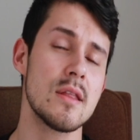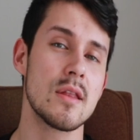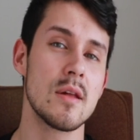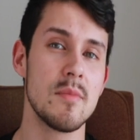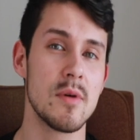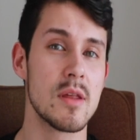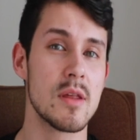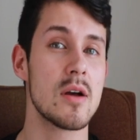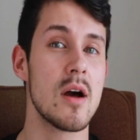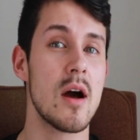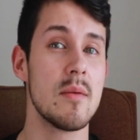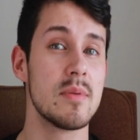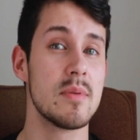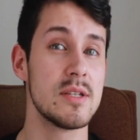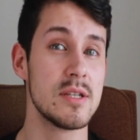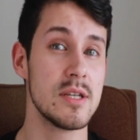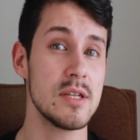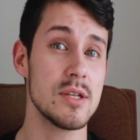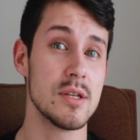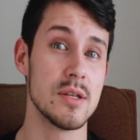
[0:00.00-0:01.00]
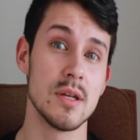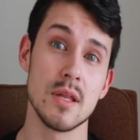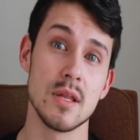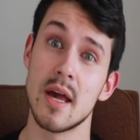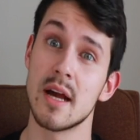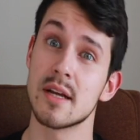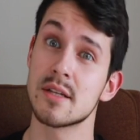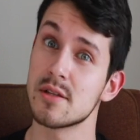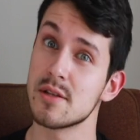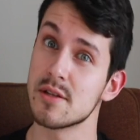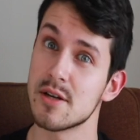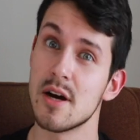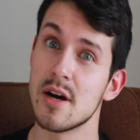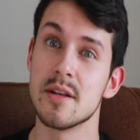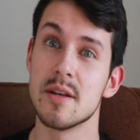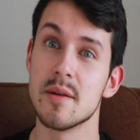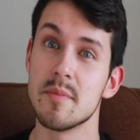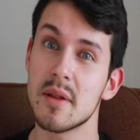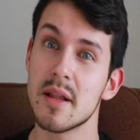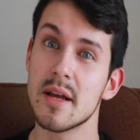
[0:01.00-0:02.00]
some of the competition he's actually
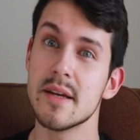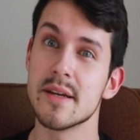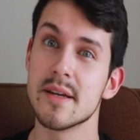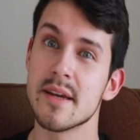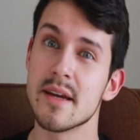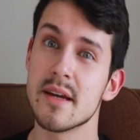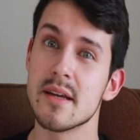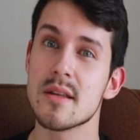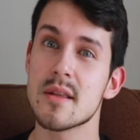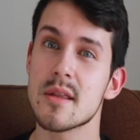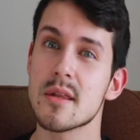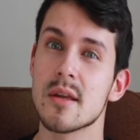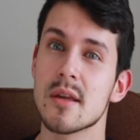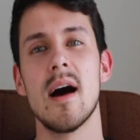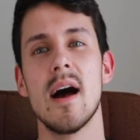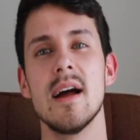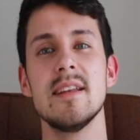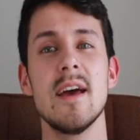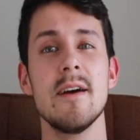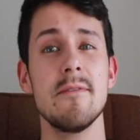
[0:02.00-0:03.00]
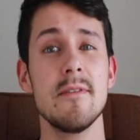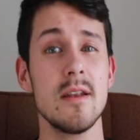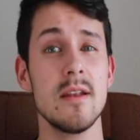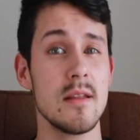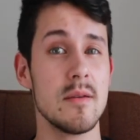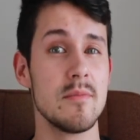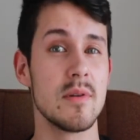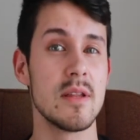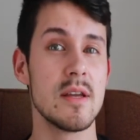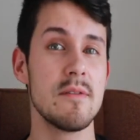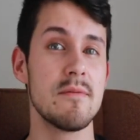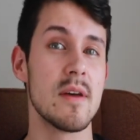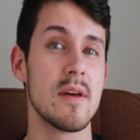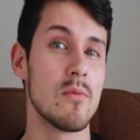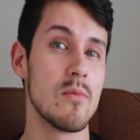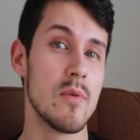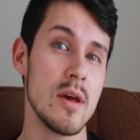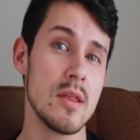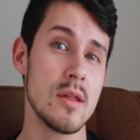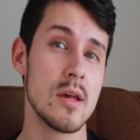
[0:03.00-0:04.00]
gotten to play against. I definitely believe
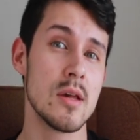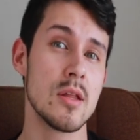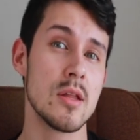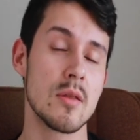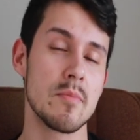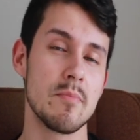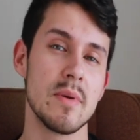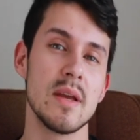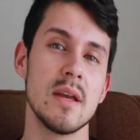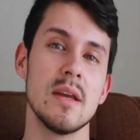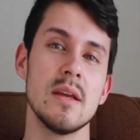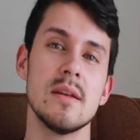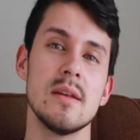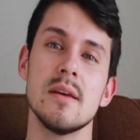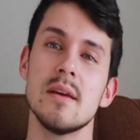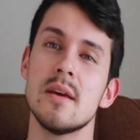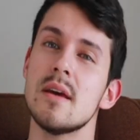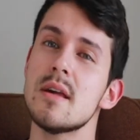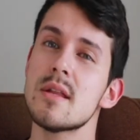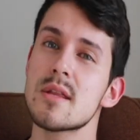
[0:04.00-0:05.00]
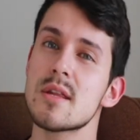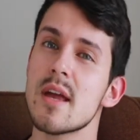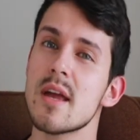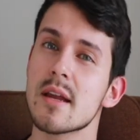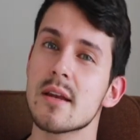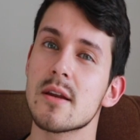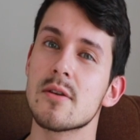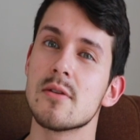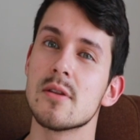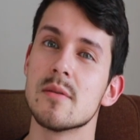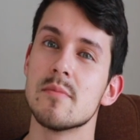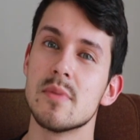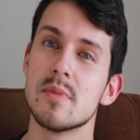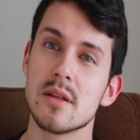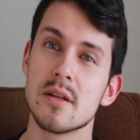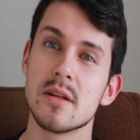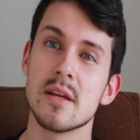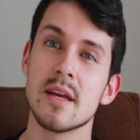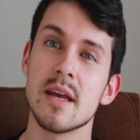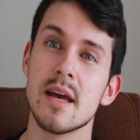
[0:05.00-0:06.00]
that with his speed, his technical
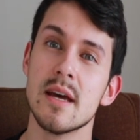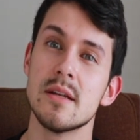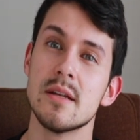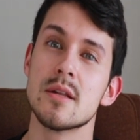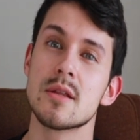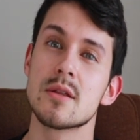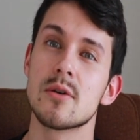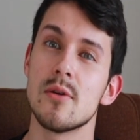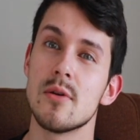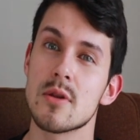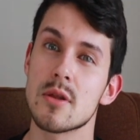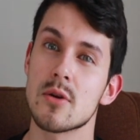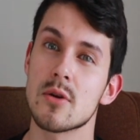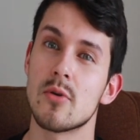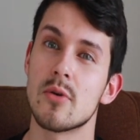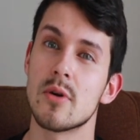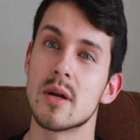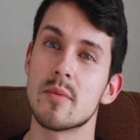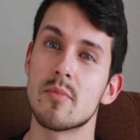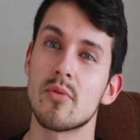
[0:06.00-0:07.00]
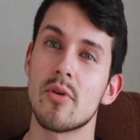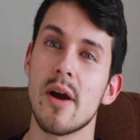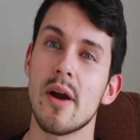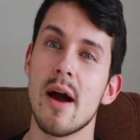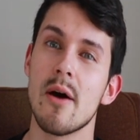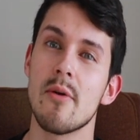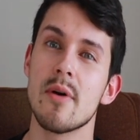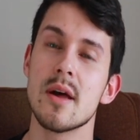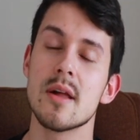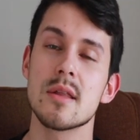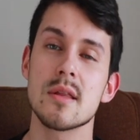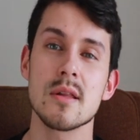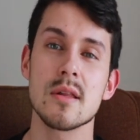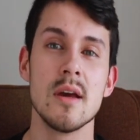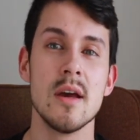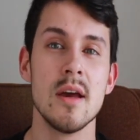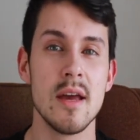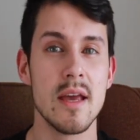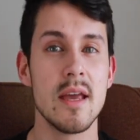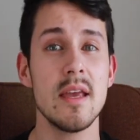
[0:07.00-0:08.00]
ability, and his goal scoring prowess,
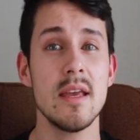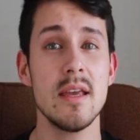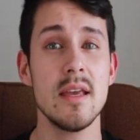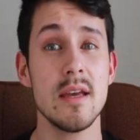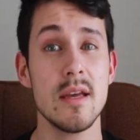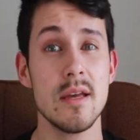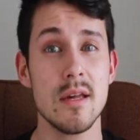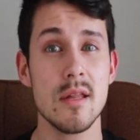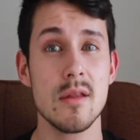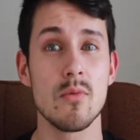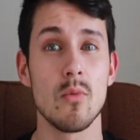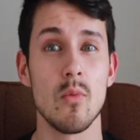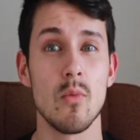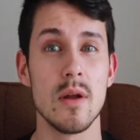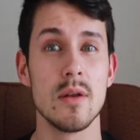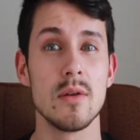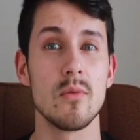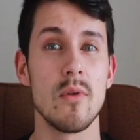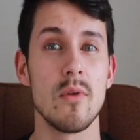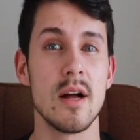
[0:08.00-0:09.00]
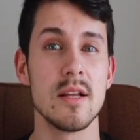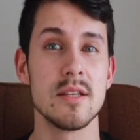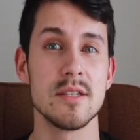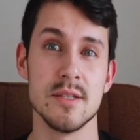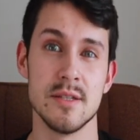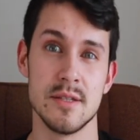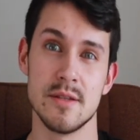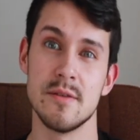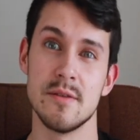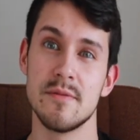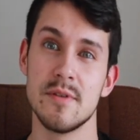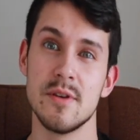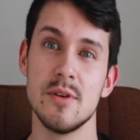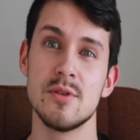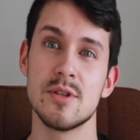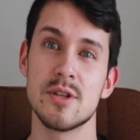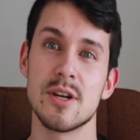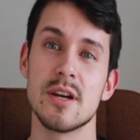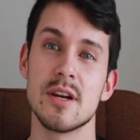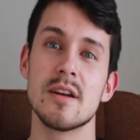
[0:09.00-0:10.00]
he is one to watch into the
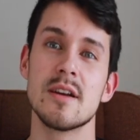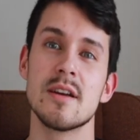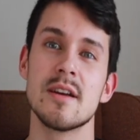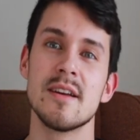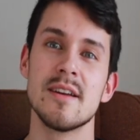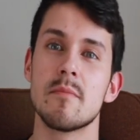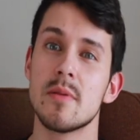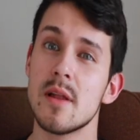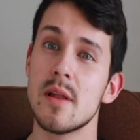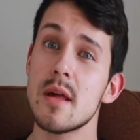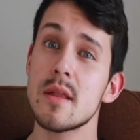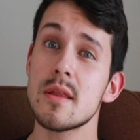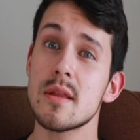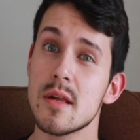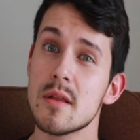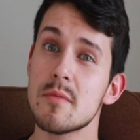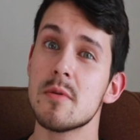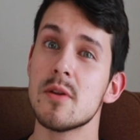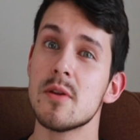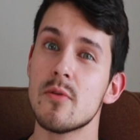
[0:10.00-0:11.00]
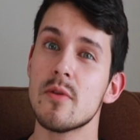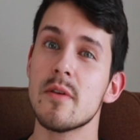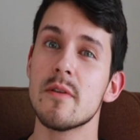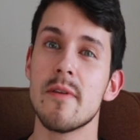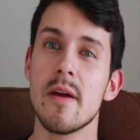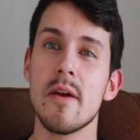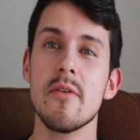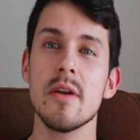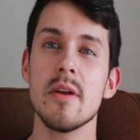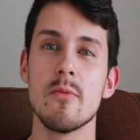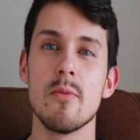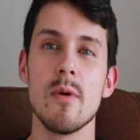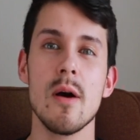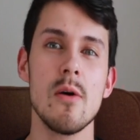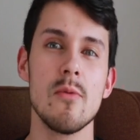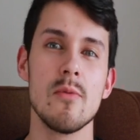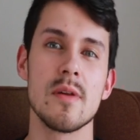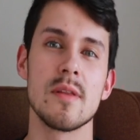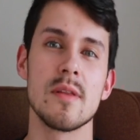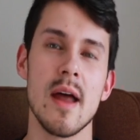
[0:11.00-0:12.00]
future. Plus, he's been doing very
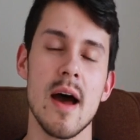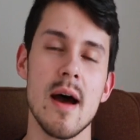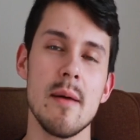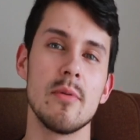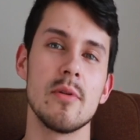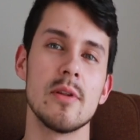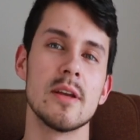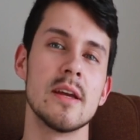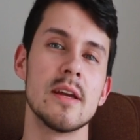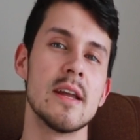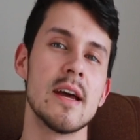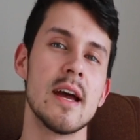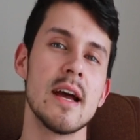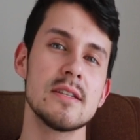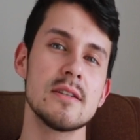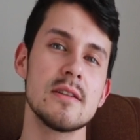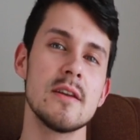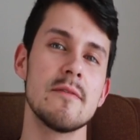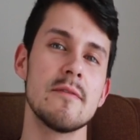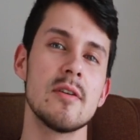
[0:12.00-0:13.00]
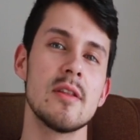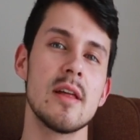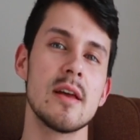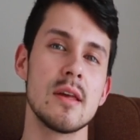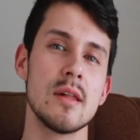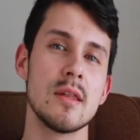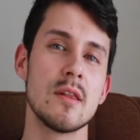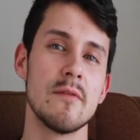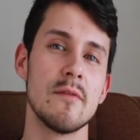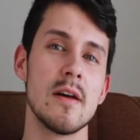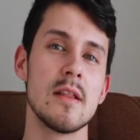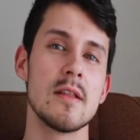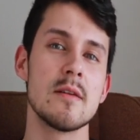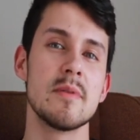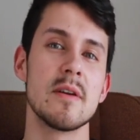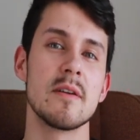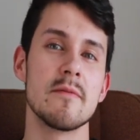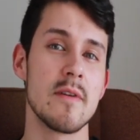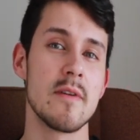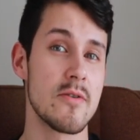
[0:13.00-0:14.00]
well with Napoli, and I actually feel like he's
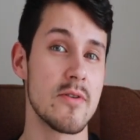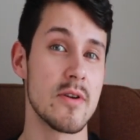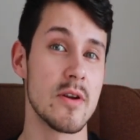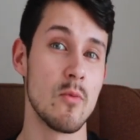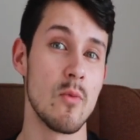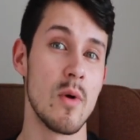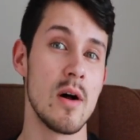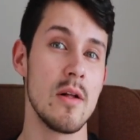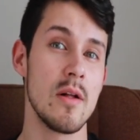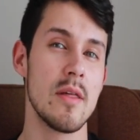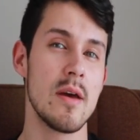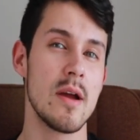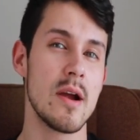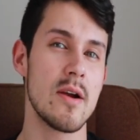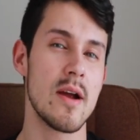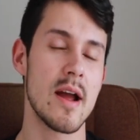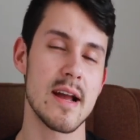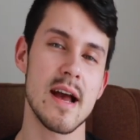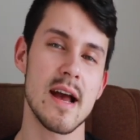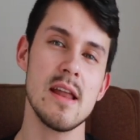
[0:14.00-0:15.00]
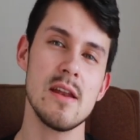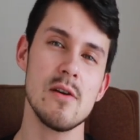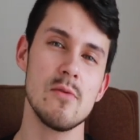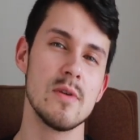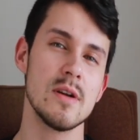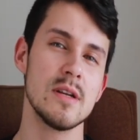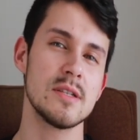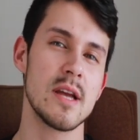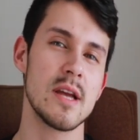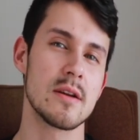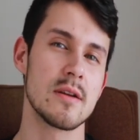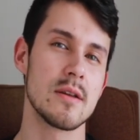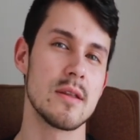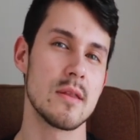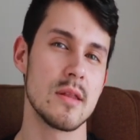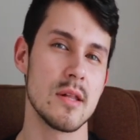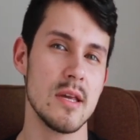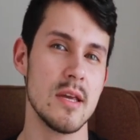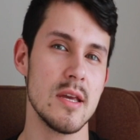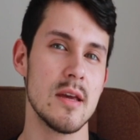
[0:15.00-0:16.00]
developing very well there. I kind of wish I could
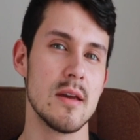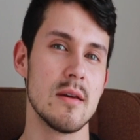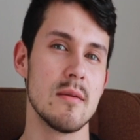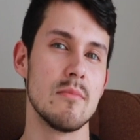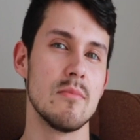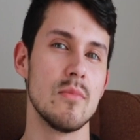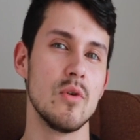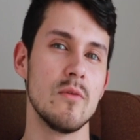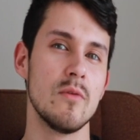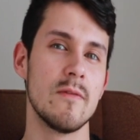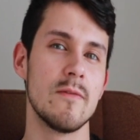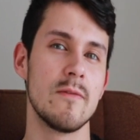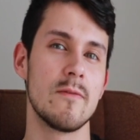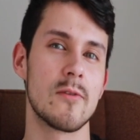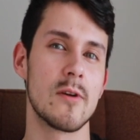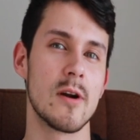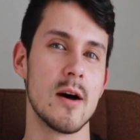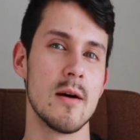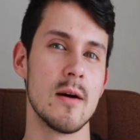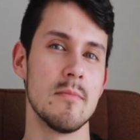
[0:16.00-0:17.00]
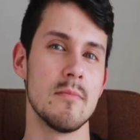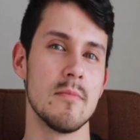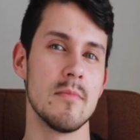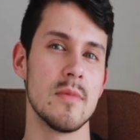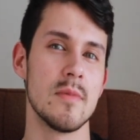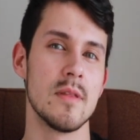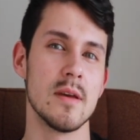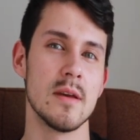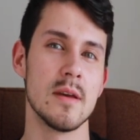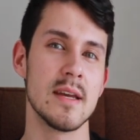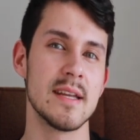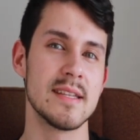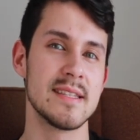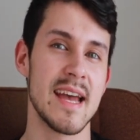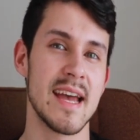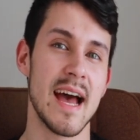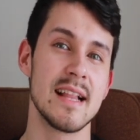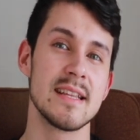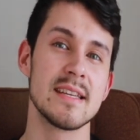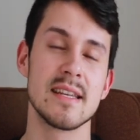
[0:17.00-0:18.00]
see him move from the
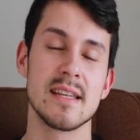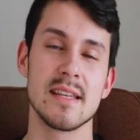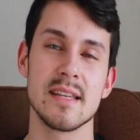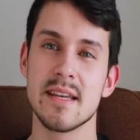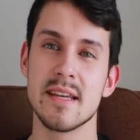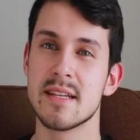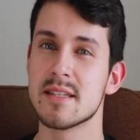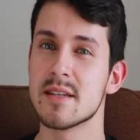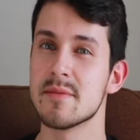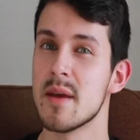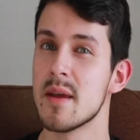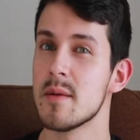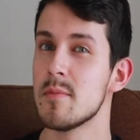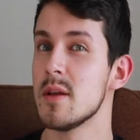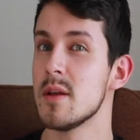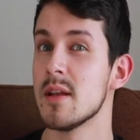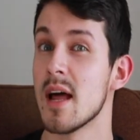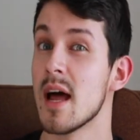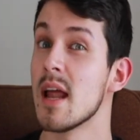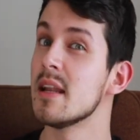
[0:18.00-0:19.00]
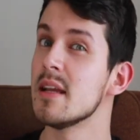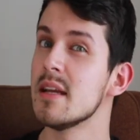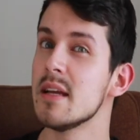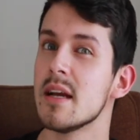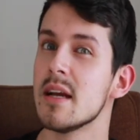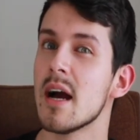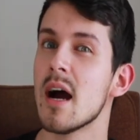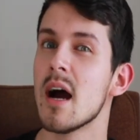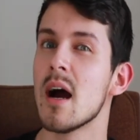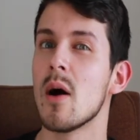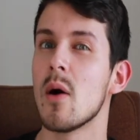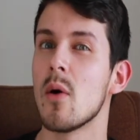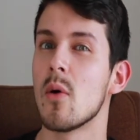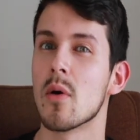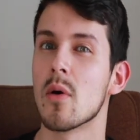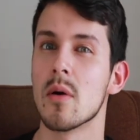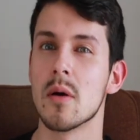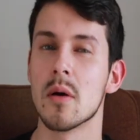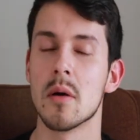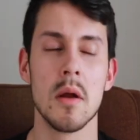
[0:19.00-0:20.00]
Italian league to maybe La Liga
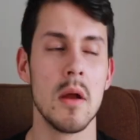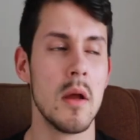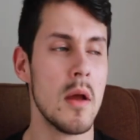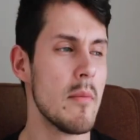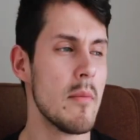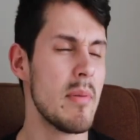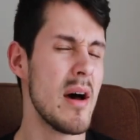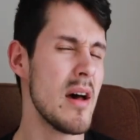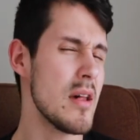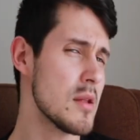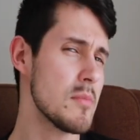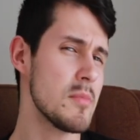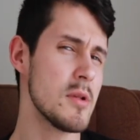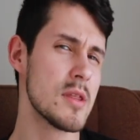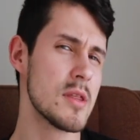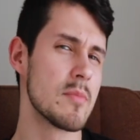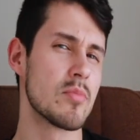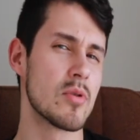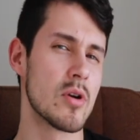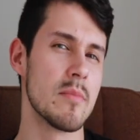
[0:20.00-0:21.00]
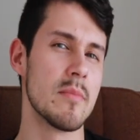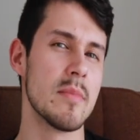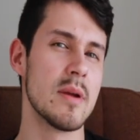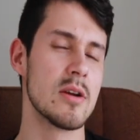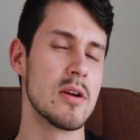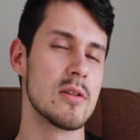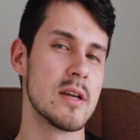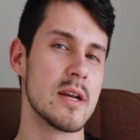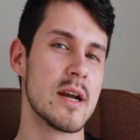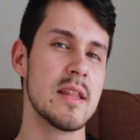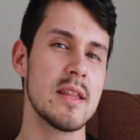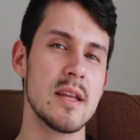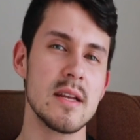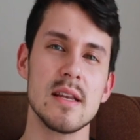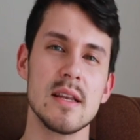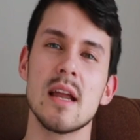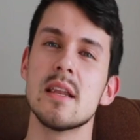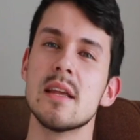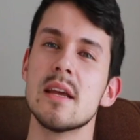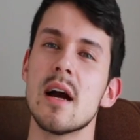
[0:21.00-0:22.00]
or possibly the Premier League. I think
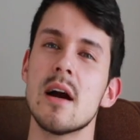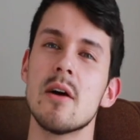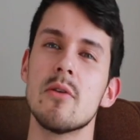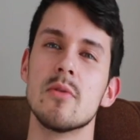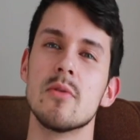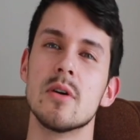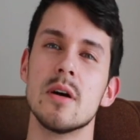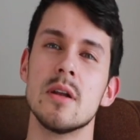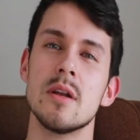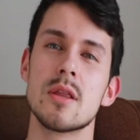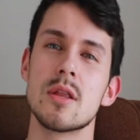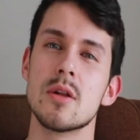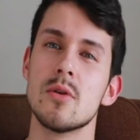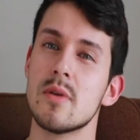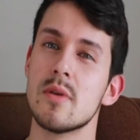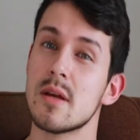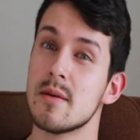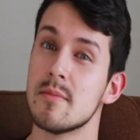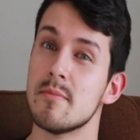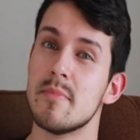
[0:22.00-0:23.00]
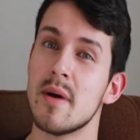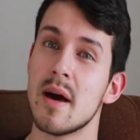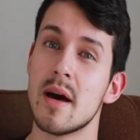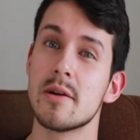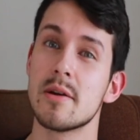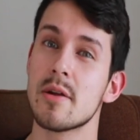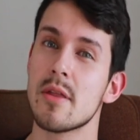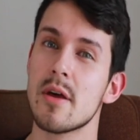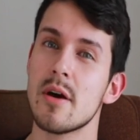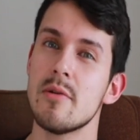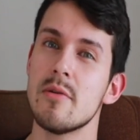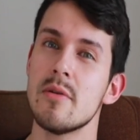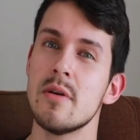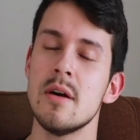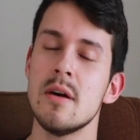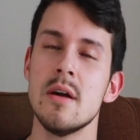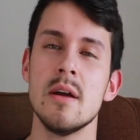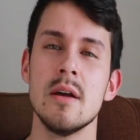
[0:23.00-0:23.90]
La Liga would suit him better though,